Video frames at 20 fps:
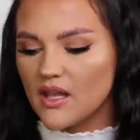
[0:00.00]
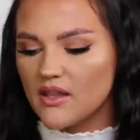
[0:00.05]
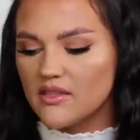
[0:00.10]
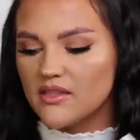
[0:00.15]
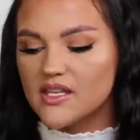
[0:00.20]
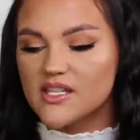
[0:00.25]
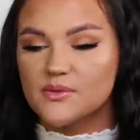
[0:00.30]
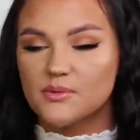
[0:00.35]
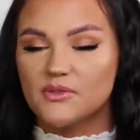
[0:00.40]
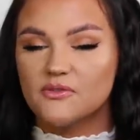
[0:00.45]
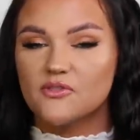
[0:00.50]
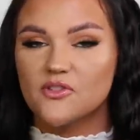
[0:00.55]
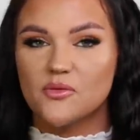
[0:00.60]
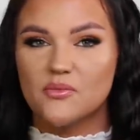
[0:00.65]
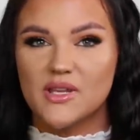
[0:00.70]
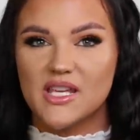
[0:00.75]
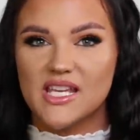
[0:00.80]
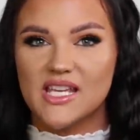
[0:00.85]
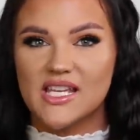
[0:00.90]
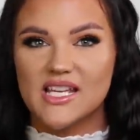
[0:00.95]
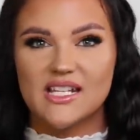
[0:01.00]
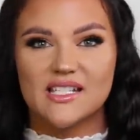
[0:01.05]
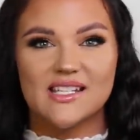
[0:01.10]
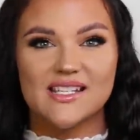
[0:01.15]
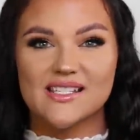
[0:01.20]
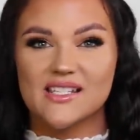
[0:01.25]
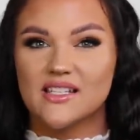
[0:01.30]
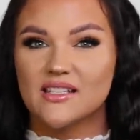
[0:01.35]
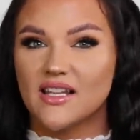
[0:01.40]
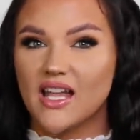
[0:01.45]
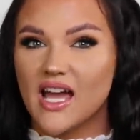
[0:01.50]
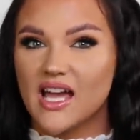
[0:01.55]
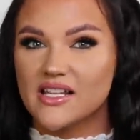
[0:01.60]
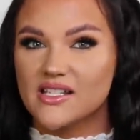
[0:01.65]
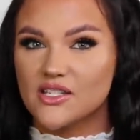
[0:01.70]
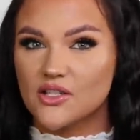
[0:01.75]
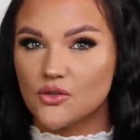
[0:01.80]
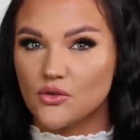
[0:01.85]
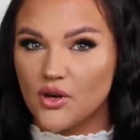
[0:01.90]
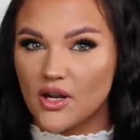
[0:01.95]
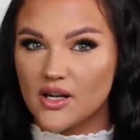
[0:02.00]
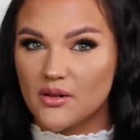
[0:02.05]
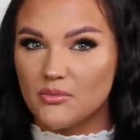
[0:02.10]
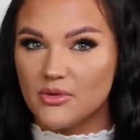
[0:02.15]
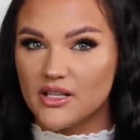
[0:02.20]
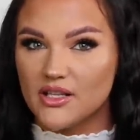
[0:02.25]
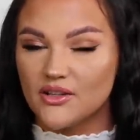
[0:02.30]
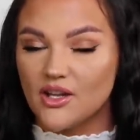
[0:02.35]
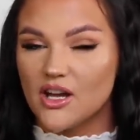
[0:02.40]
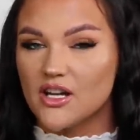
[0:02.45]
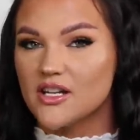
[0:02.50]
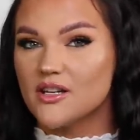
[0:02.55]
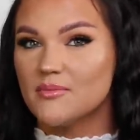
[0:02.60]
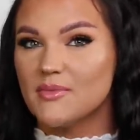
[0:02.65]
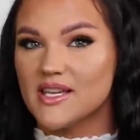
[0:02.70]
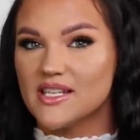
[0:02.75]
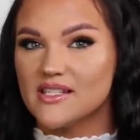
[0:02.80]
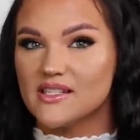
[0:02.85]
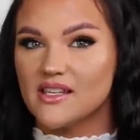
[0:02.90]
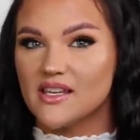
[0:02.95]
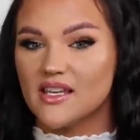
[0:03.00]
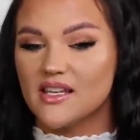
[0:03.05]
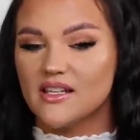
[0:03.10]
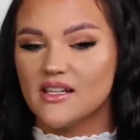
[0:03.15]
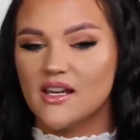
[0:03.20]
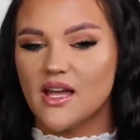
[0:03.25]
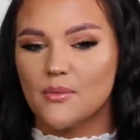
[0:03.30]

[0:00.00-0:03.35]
This one for me doesn't last incredibly long on my skin.